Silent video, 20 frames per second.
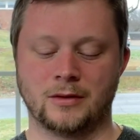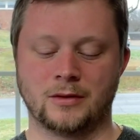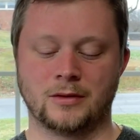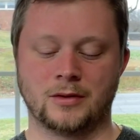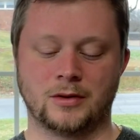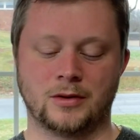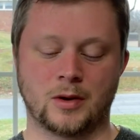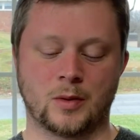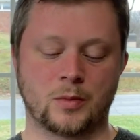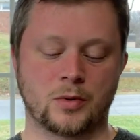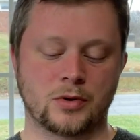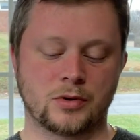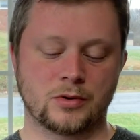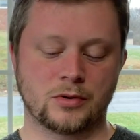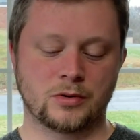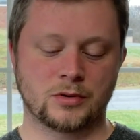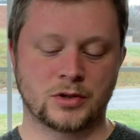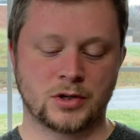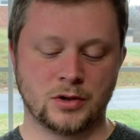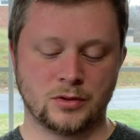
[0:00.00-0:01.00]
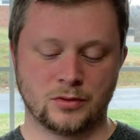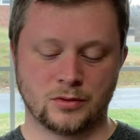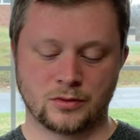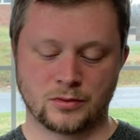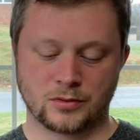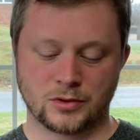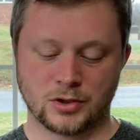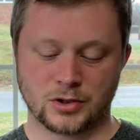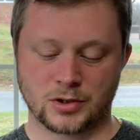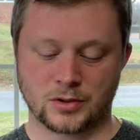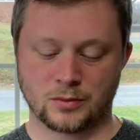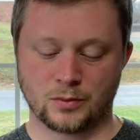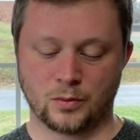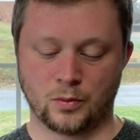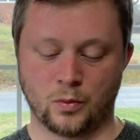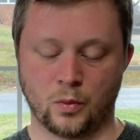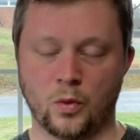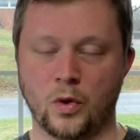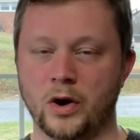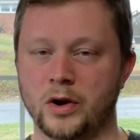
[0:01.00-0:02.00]
Number two, just
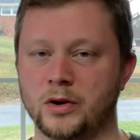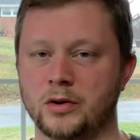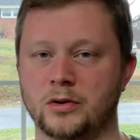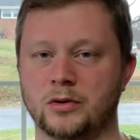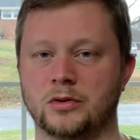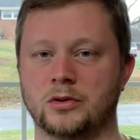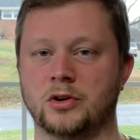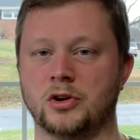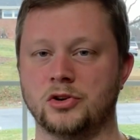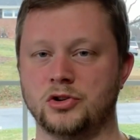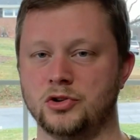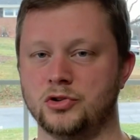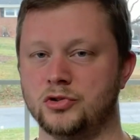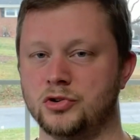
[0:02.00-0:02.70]
what could you